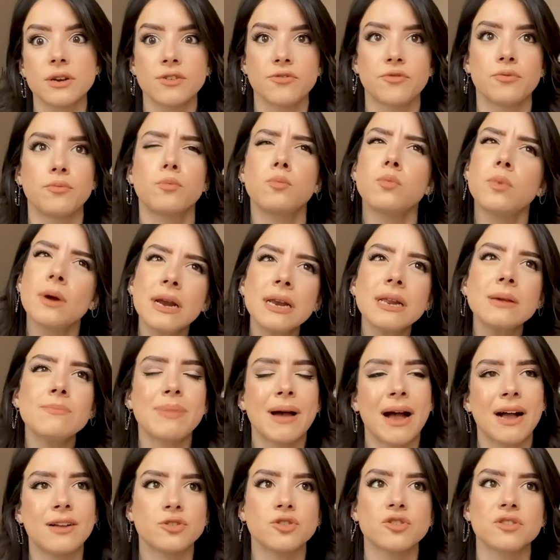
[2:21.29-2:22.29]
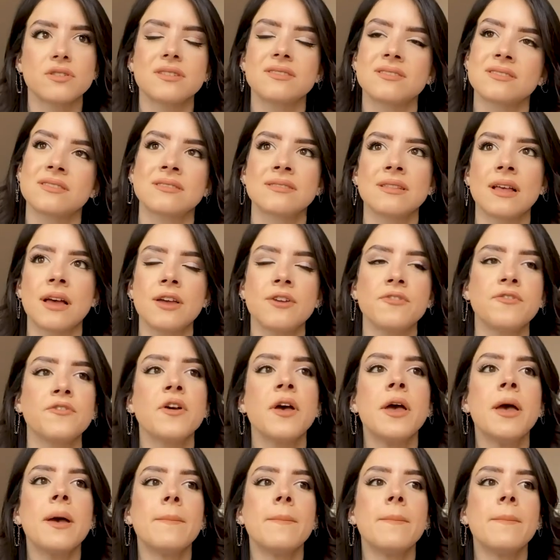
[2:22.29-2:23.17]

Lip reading: of really Patroclus's life,